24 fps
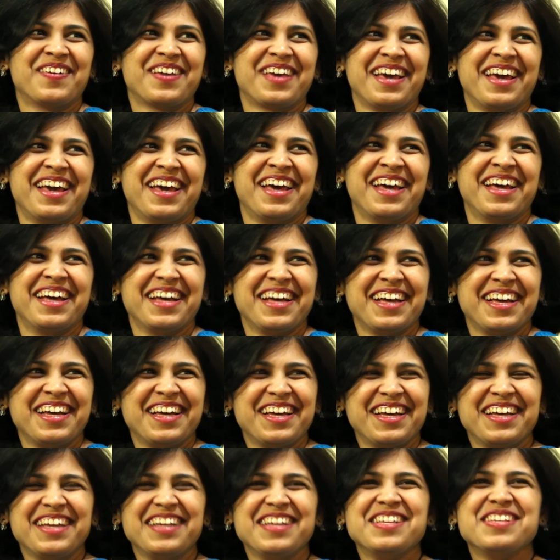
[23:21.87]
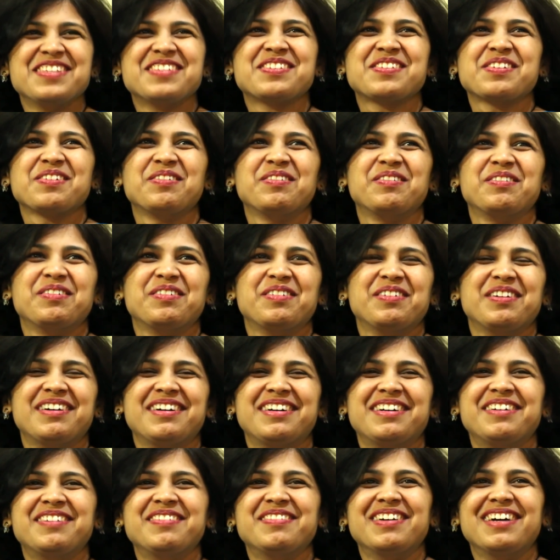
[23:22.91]
Okay. So
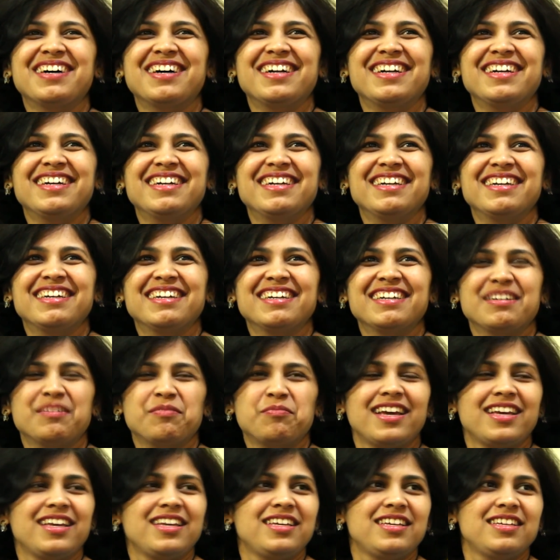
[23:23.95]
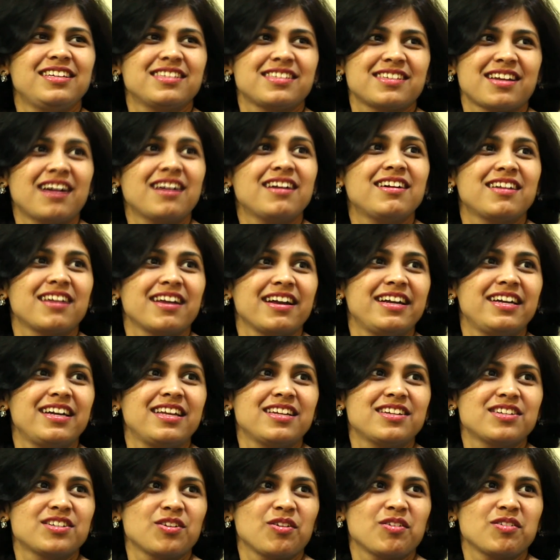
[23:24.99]
and I started
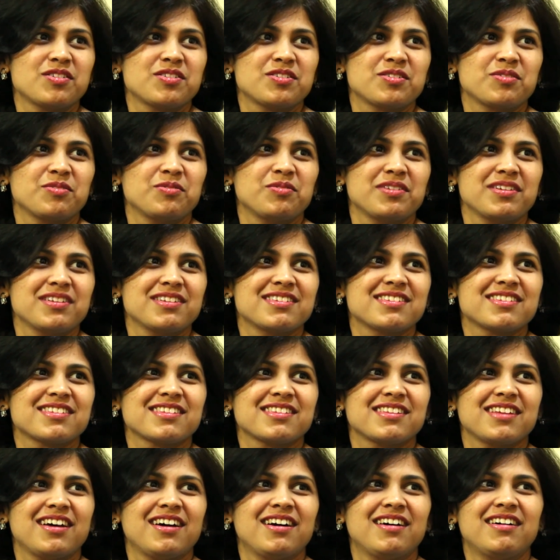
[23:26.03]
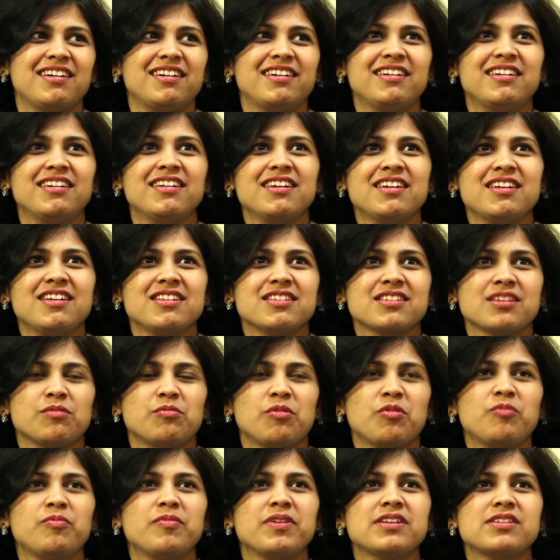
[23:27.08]
writing short stories, and some
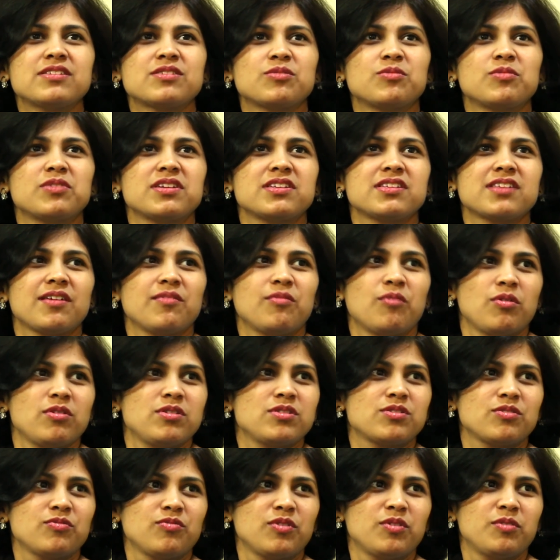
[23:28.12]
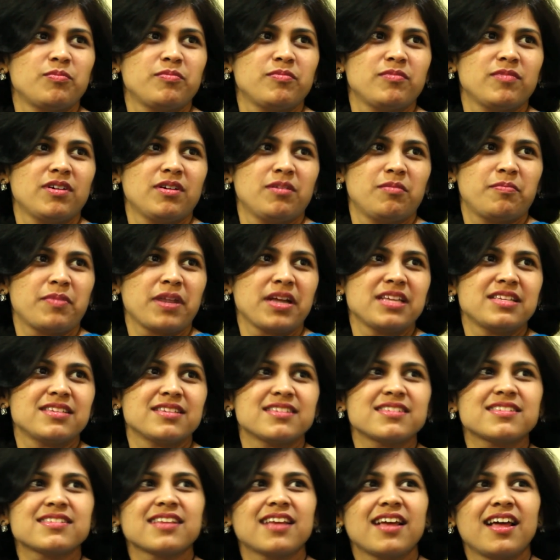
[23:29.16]
of my stories have also won
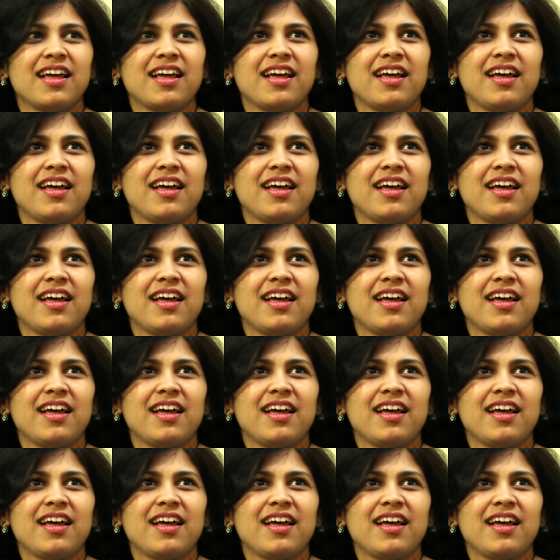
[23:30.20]
prizes.